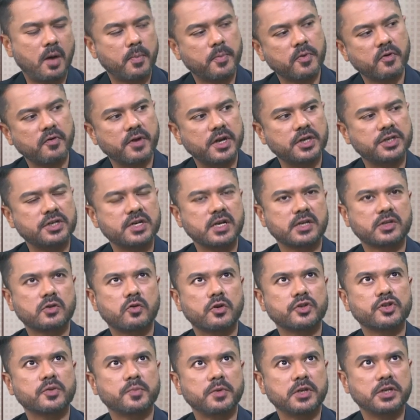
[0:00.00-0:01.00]
operate, she has
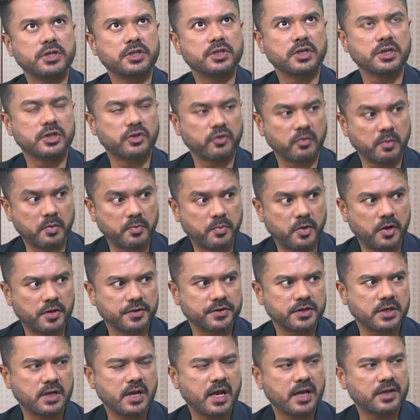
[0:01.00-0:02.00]
quadriplegic cerebral
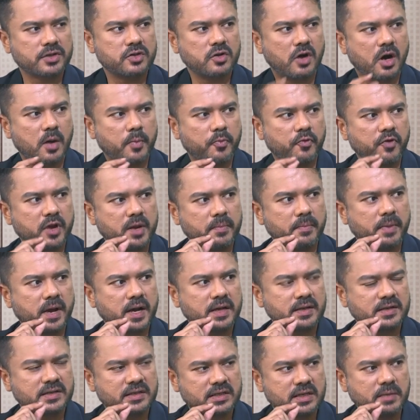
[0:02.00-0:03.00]
palsy, has to operate
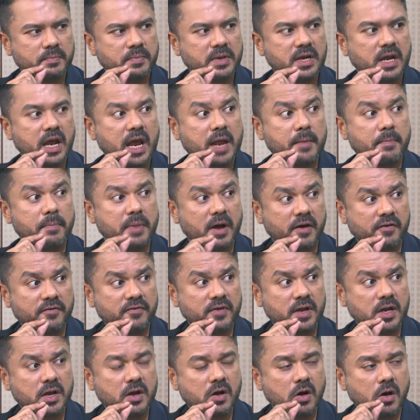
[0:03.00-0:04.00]
by sipping and
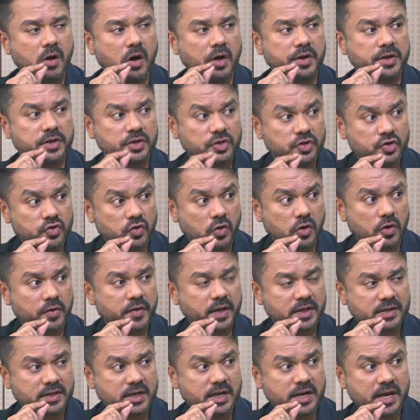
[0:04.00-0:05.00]
puffing on a straw
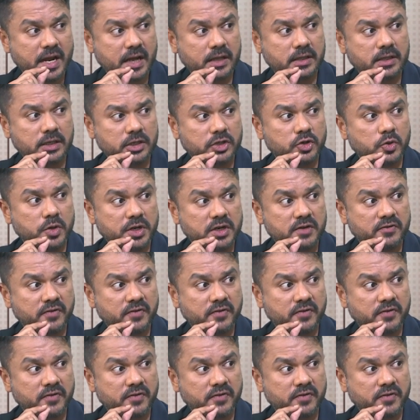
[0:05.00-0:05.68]
that's connected to her